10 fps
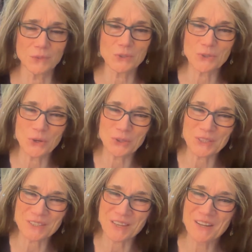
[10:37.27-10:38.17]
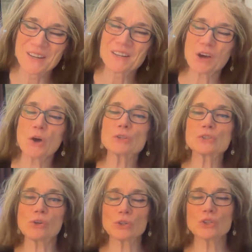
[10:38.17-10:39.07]
notice
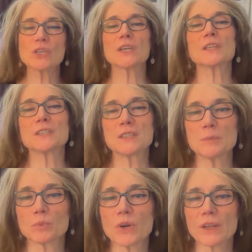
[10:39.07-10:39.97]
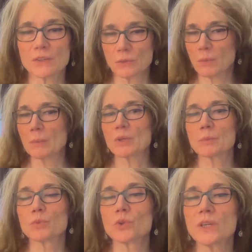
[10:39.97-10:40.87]
also you're taking deep breaths. Remember to
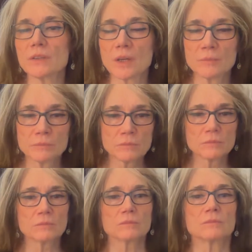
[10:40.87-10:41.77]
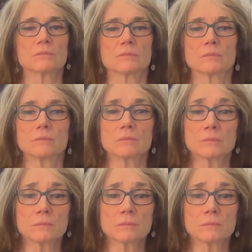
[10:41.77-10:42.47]
breathe. You